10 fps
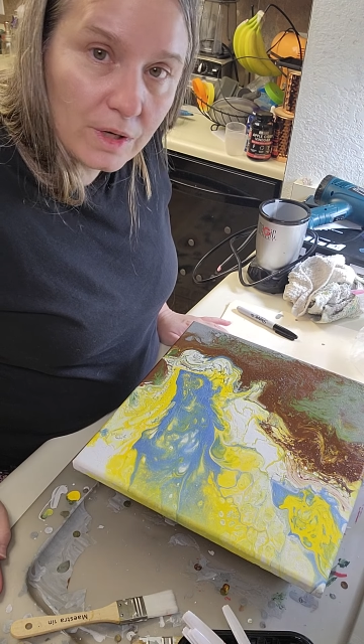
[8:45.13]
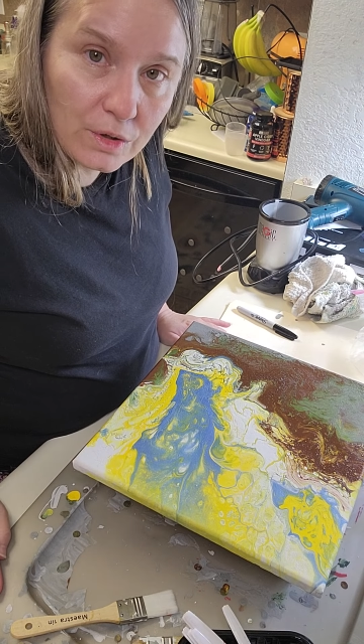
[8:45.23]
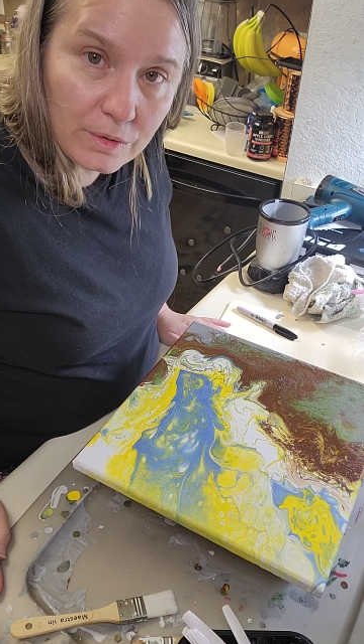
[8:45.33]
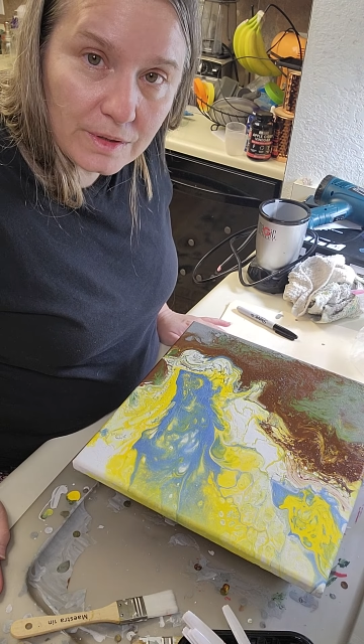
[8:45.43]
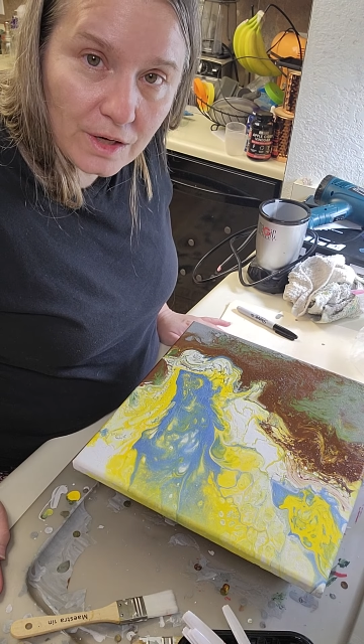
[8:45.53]

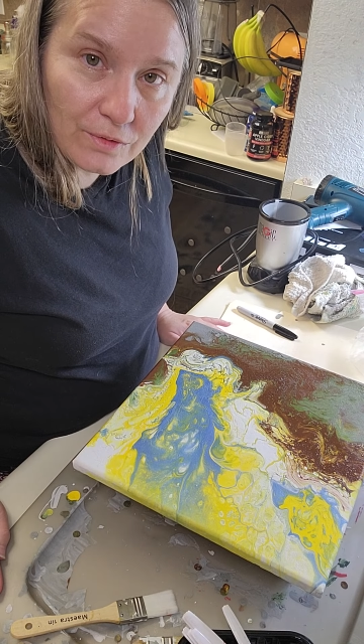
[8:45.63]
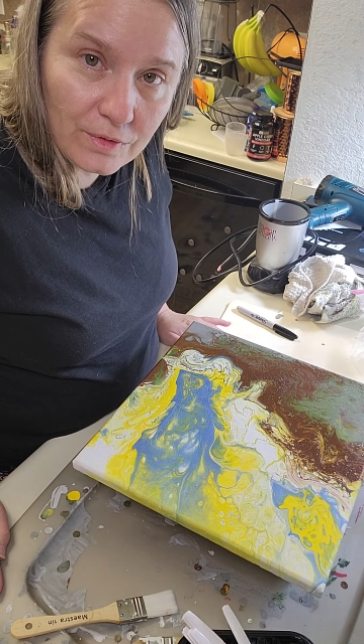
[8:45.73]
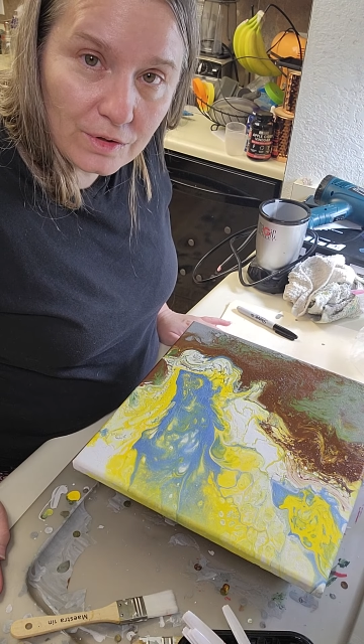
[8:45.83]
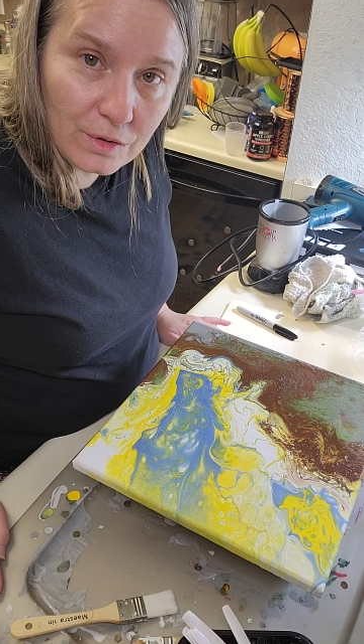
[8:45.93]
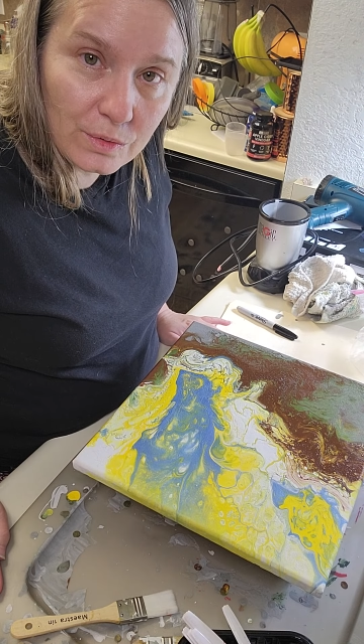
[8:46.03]
yourself
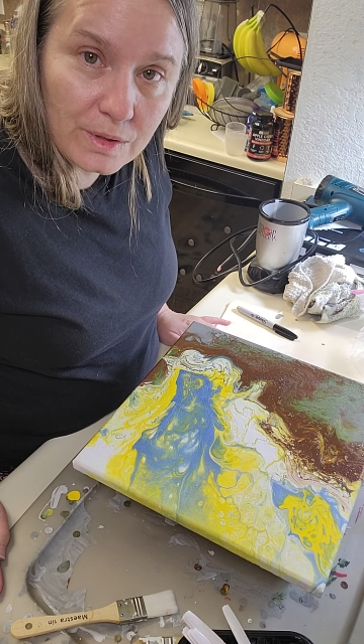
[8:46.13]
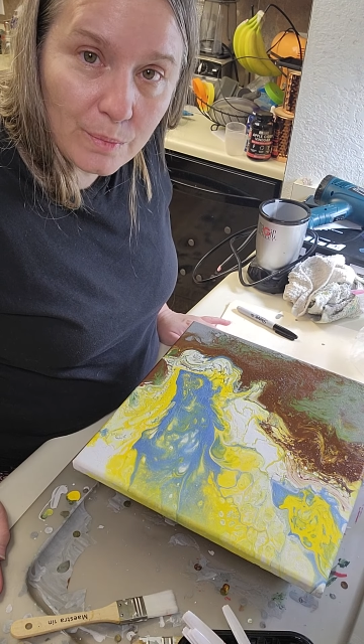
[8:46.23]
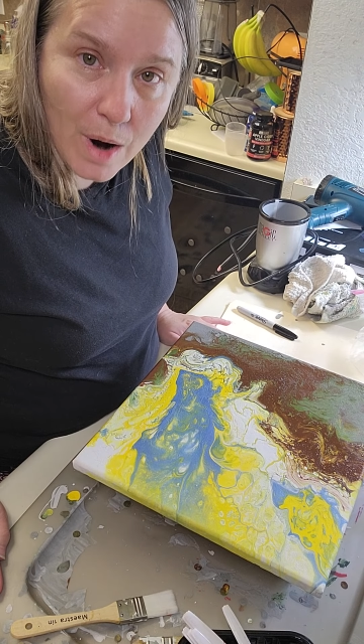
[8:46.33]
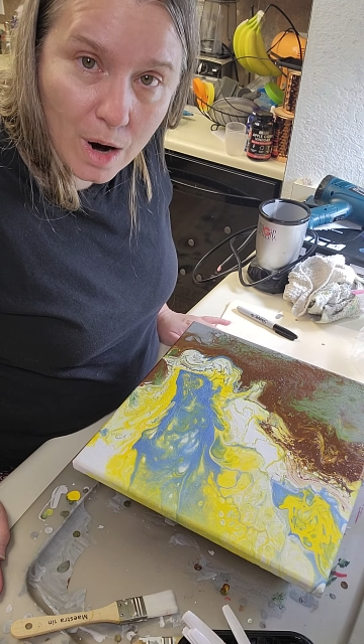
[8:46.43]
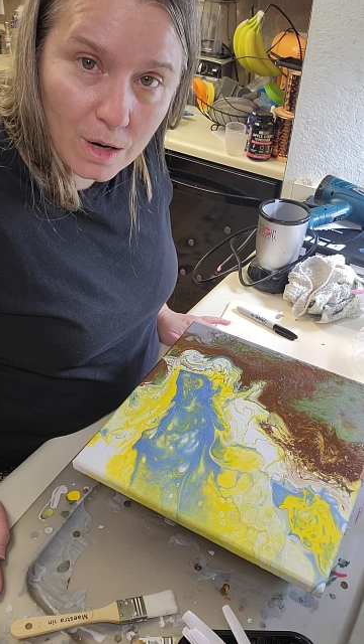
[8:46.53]
and do some
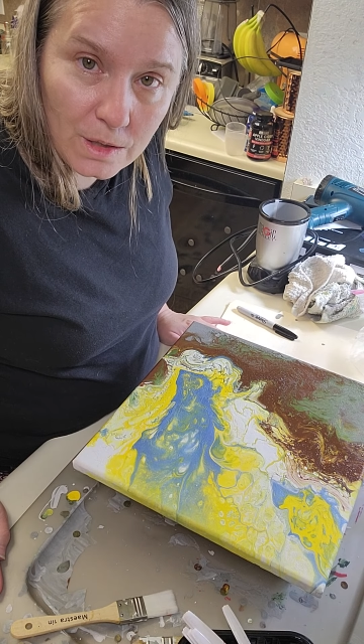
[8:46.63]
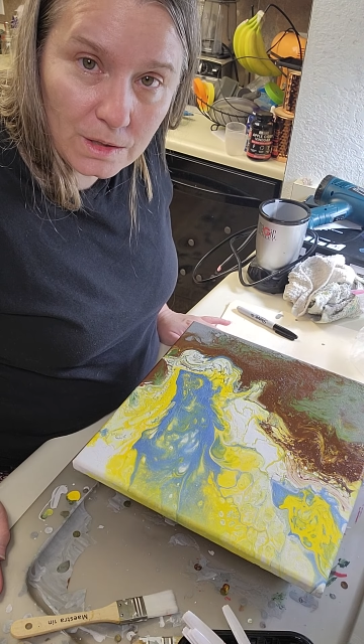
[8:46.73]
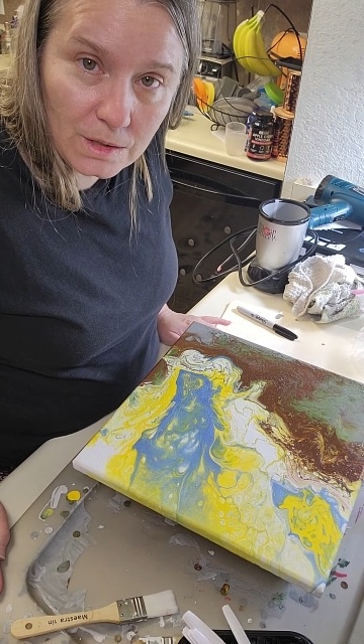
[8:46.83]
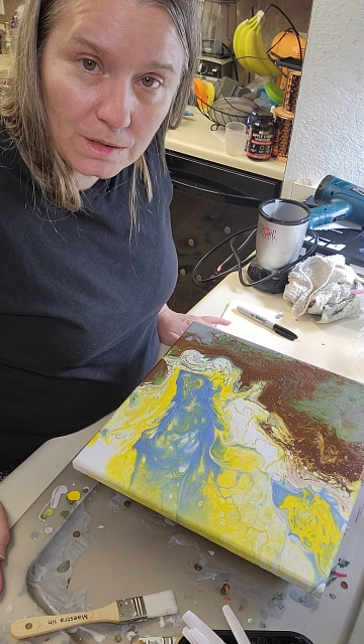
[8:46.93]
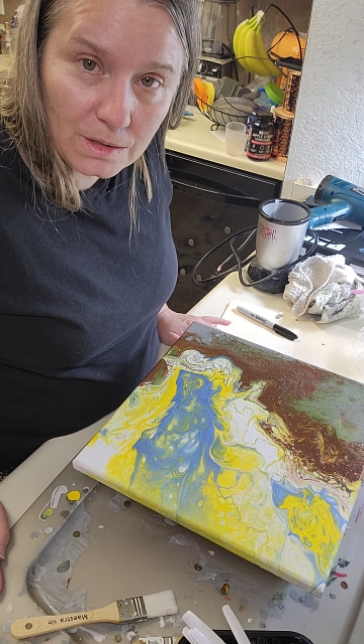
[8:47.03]

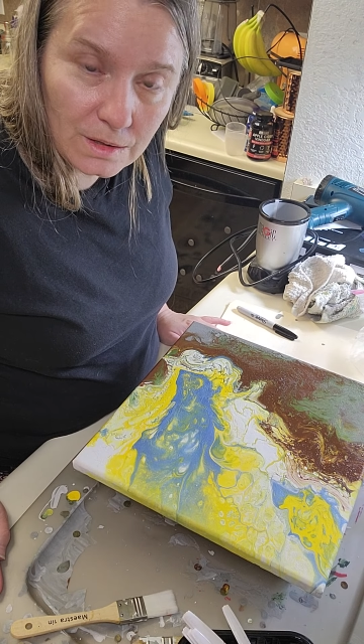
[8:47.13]
art.